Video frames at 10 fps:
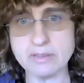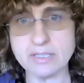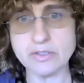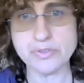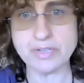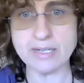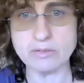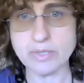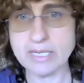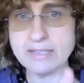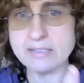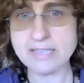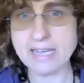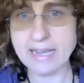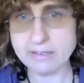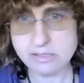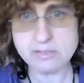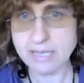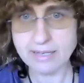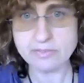They'll say, look, here's our
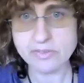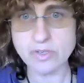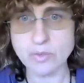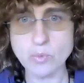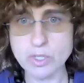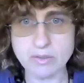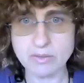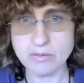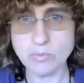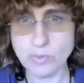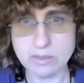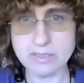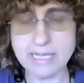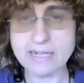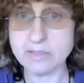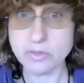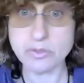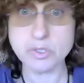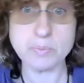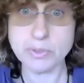stance on what we'll allow you
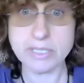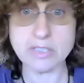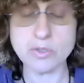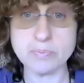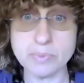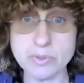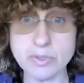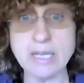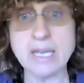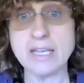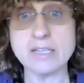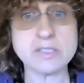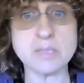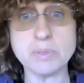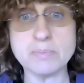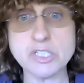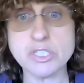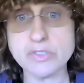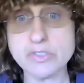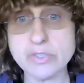to put in your book. Here's the
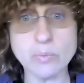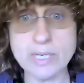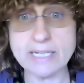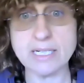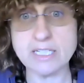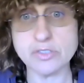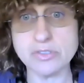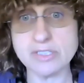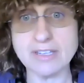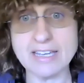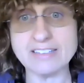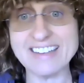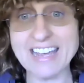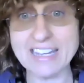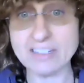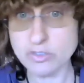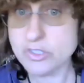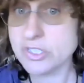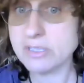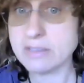permissions that we need you to get at
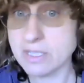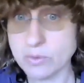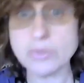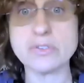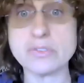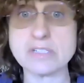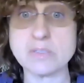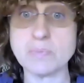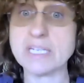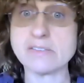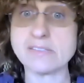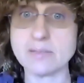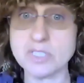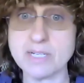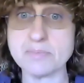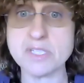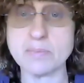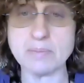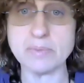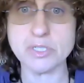usually the author's expense. Sometimes the
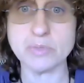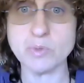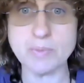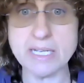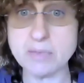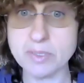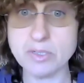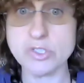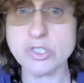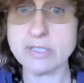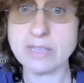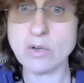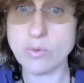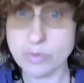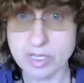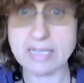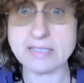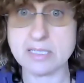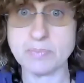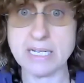publisher will pay, but usually the author
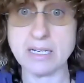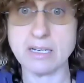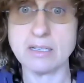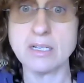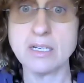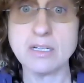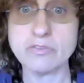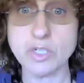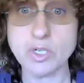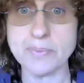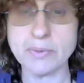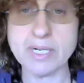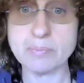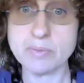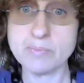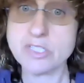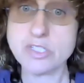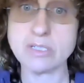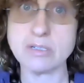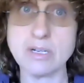has to pay for copyright
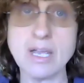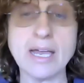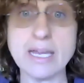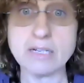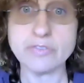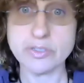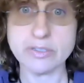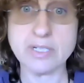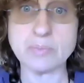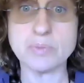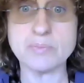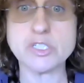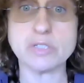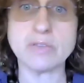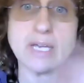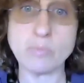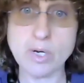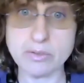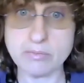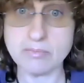permission. And if you don't get permission, they
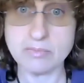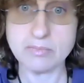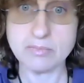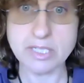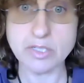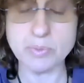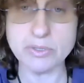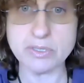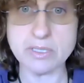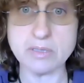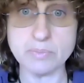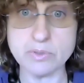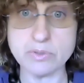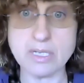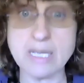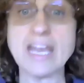won't let you put it in the book.